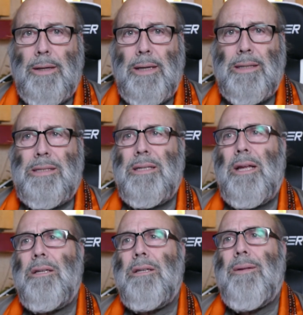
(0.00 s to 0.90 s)
It's
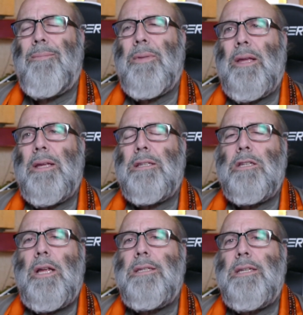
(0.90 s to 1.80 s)
not it's
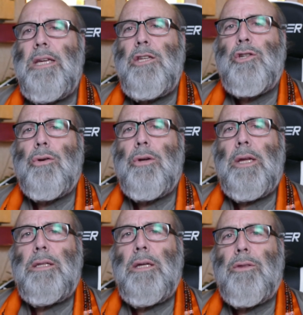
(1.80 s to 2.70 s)
not teacher
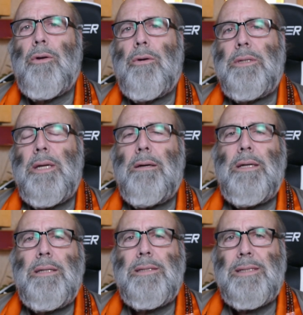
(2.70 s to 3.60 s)
in the
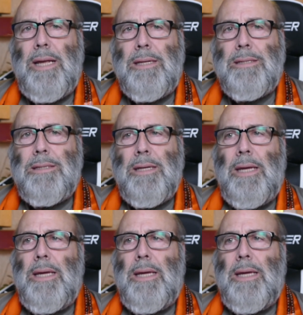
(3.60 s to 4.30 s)
authoritarian sense.